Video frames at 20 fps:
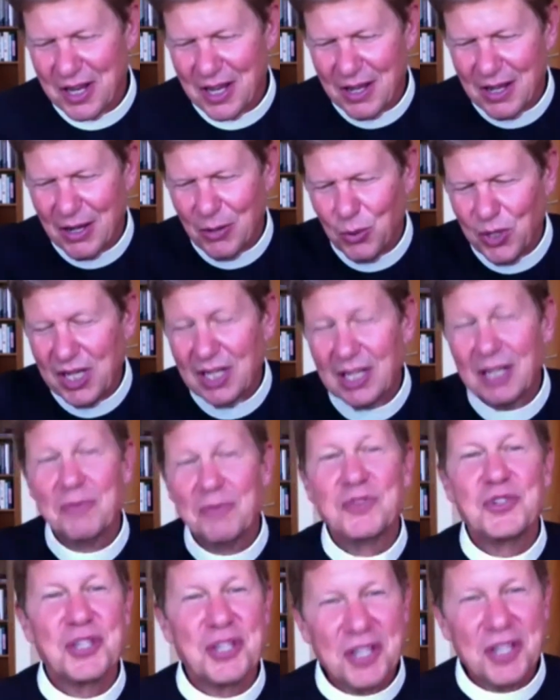wheel
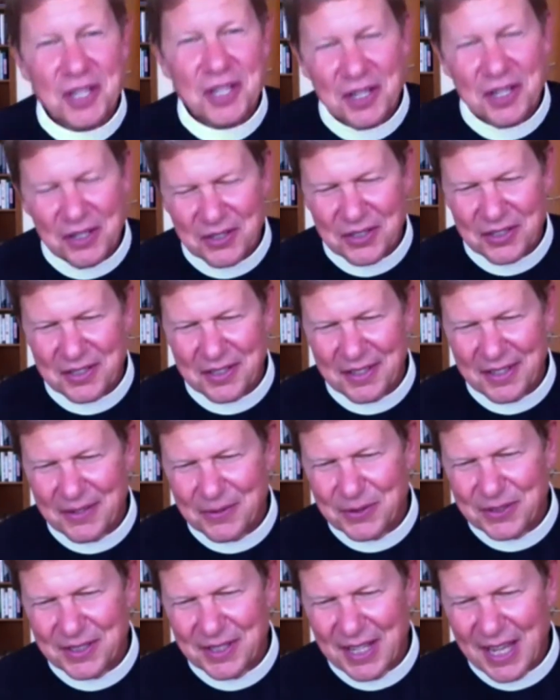of cheese.
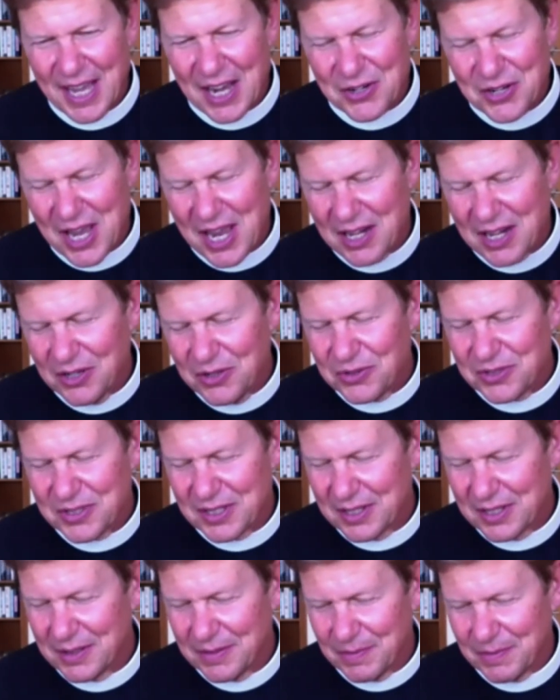They actually had to use
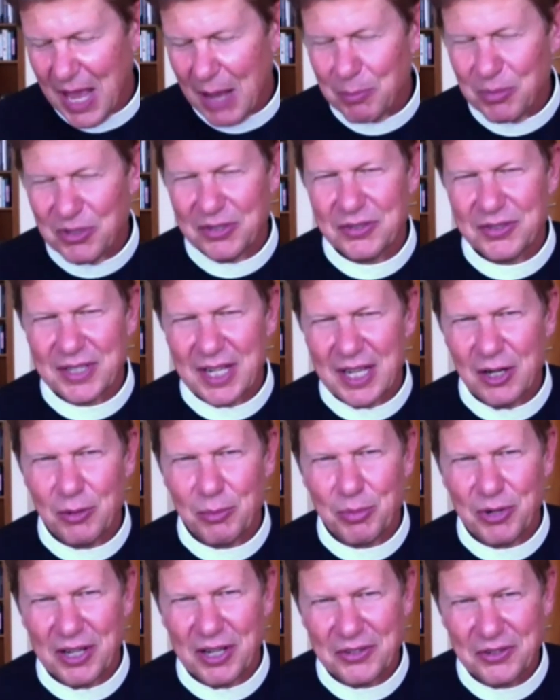an apple
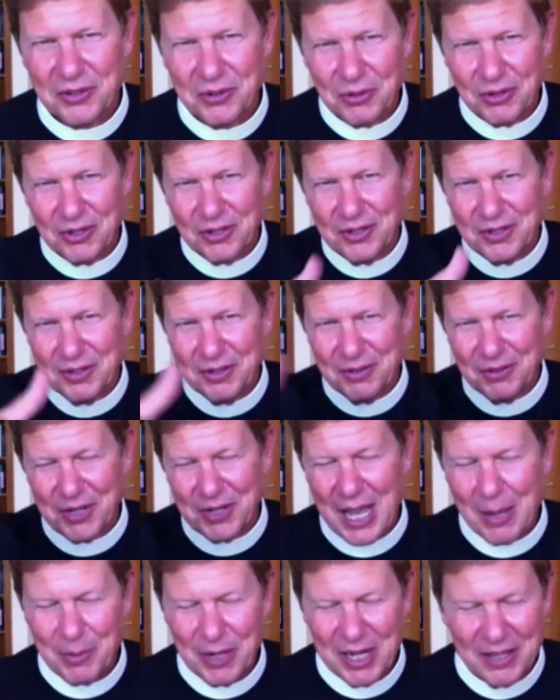cider press in order to
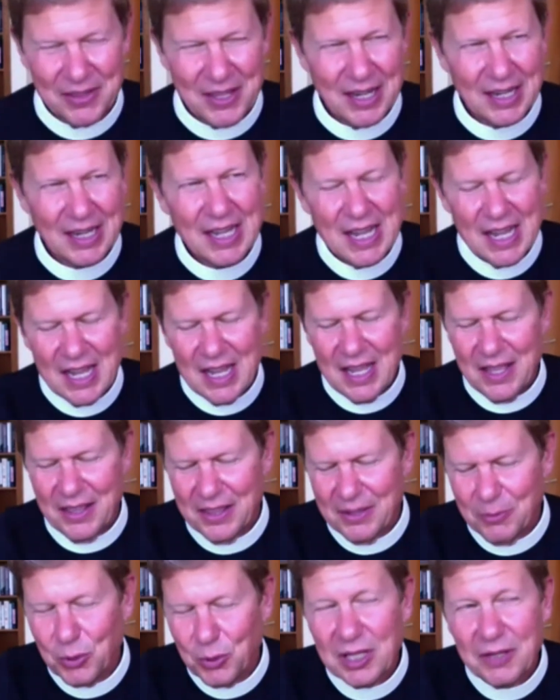accommodate that.
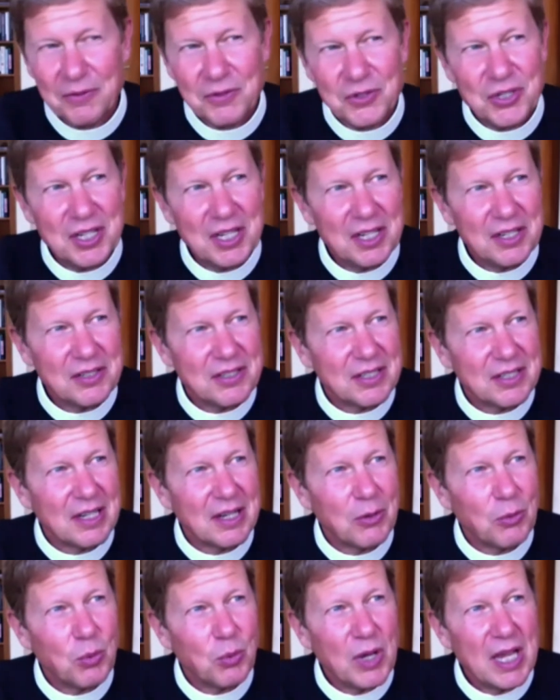The wheel of cheese
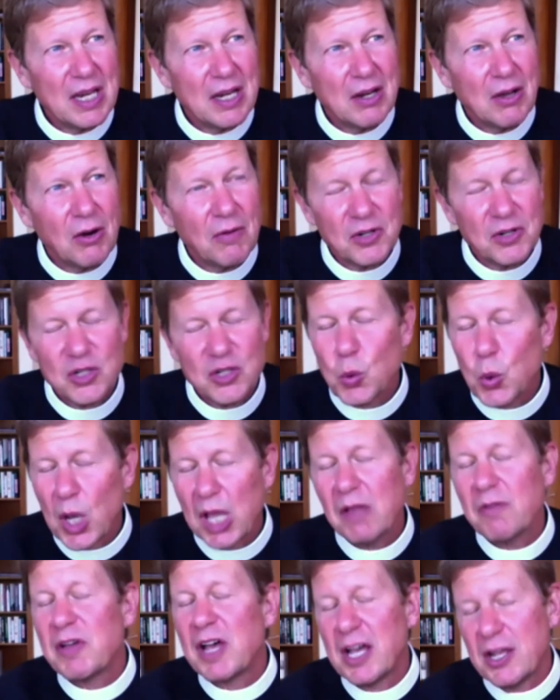weighed over
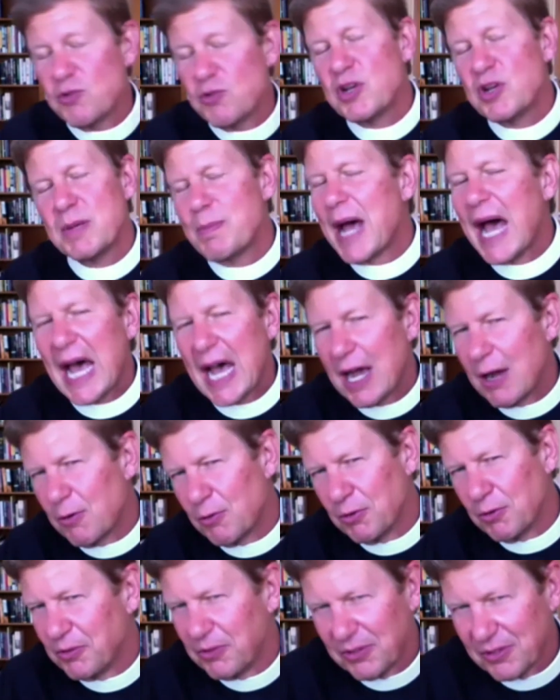1,200
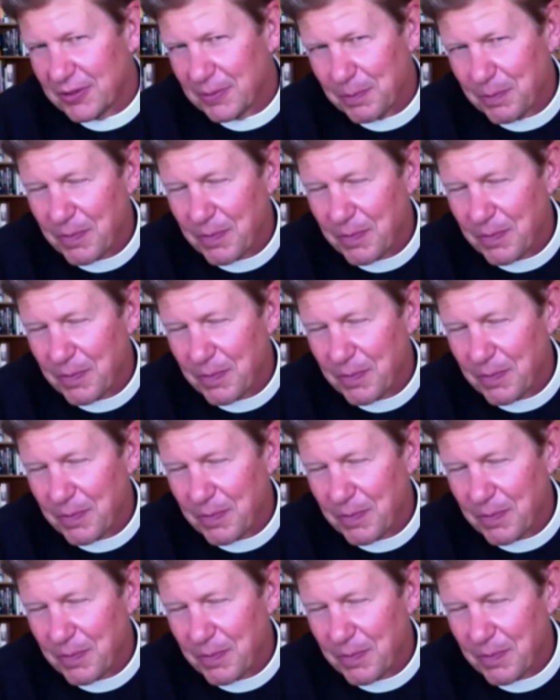pounds.